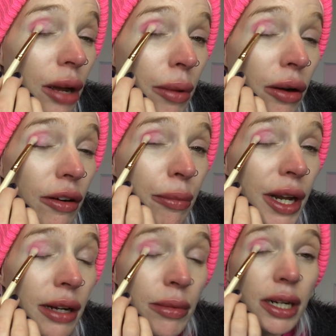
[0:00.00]
amount of
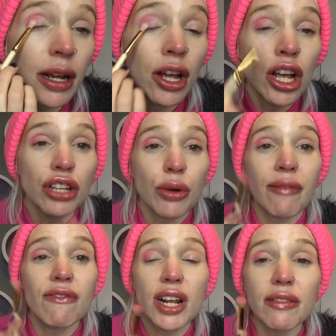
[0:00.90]
pigment, so
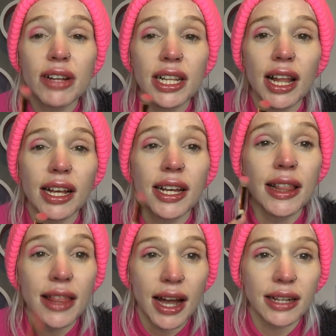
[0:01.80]
I'm really, really
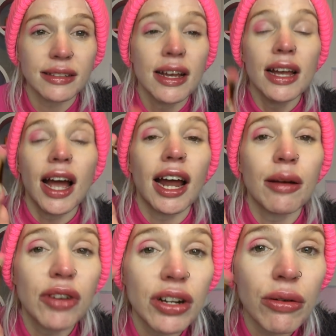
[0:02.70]
liking that. And
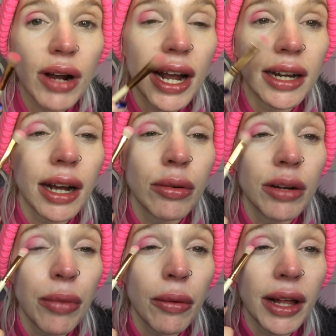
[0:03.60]
I'm going to go ahead, I'm
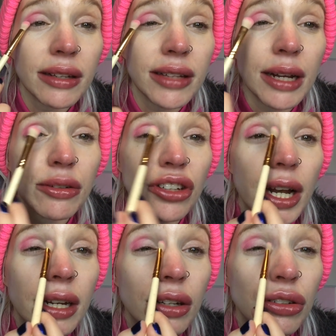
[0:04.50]
going to pop that same
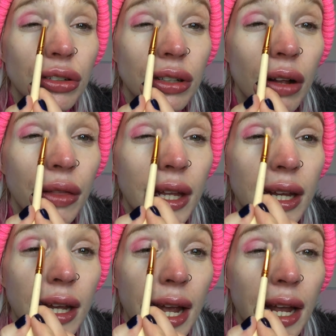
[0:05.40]
shade just on
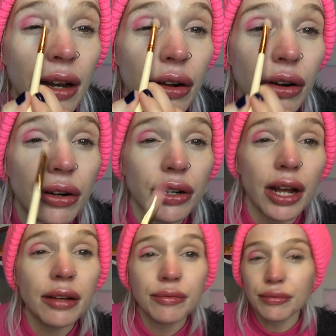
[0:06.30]
the inner corner.